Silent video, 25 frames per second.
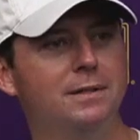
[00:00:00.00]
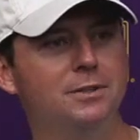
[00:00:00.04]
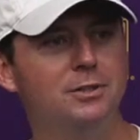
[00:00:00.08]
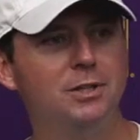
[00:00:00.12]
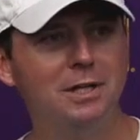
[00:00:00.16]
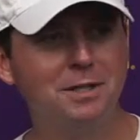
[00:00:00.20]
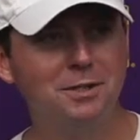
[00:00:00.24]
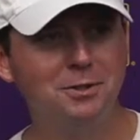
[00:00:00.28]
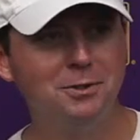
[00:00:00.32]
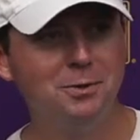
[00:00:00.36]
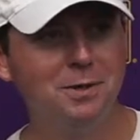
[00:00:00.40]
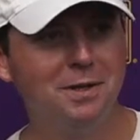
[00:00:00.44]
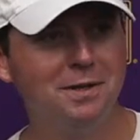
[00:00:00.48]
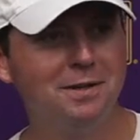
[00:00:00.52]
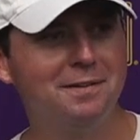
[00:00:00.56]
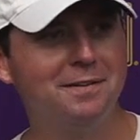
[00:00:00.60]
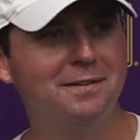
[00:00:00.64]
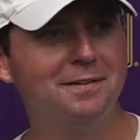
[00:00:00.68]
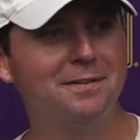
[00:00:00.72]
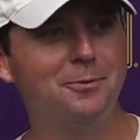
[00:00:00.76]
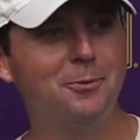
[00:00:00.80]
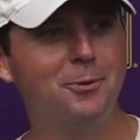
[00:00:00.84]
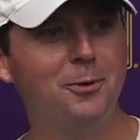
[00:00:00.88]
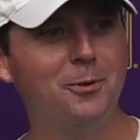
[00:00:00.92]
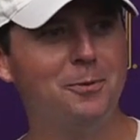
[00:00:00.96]
Jack,
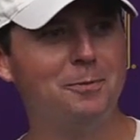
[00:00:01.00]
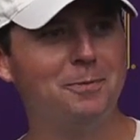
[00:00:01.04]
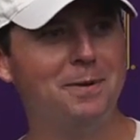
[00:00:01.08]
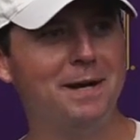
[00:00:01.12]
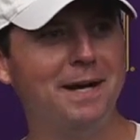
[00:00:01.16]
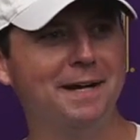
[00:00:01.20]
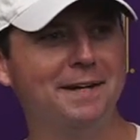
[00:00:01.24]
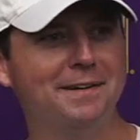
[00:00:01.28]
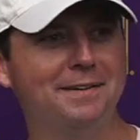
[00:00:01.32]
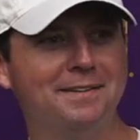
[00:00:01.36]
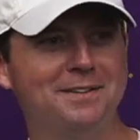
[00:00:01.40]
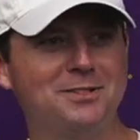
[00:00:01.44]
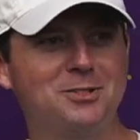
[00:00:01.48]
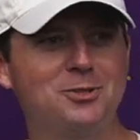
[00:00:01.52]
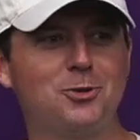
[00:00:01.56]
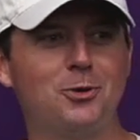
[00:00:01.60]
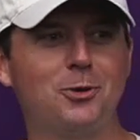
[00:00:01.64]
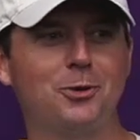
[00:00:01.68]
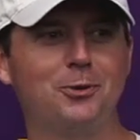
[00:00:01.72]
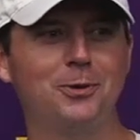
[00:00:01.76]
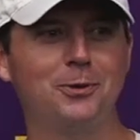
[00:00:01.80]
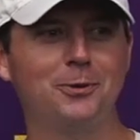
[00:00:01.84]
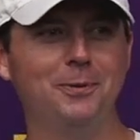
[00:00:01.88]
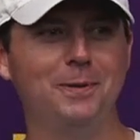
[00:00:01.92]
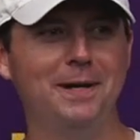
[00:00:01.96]
we're going back?
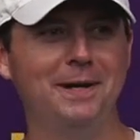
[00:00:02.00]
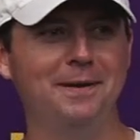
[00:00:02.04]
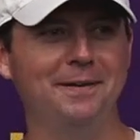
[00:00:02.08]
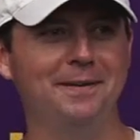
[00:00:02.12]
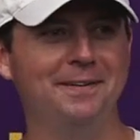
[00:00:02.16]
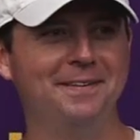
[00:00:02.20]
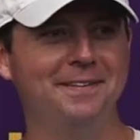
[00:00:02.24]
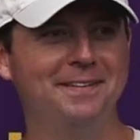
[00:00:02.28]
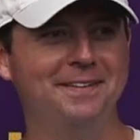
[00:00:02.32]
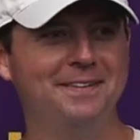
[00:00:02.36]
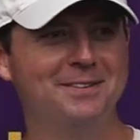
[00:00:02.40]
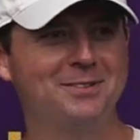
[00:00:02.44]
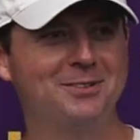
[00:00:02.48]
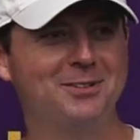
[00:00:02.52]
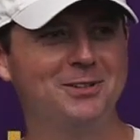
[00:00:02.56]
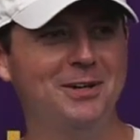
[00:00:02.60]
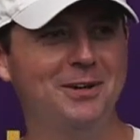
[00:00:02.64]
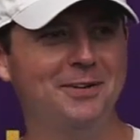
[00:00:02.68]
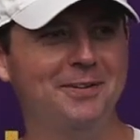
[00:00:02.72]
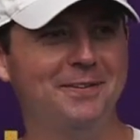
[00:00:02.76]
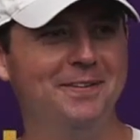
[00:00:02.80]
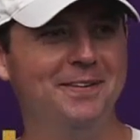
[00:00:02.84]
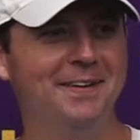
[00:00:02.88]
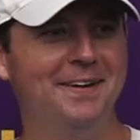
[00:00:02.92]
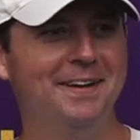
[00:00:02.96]
Circling around. Let's
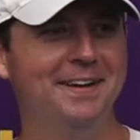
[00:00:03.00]
go.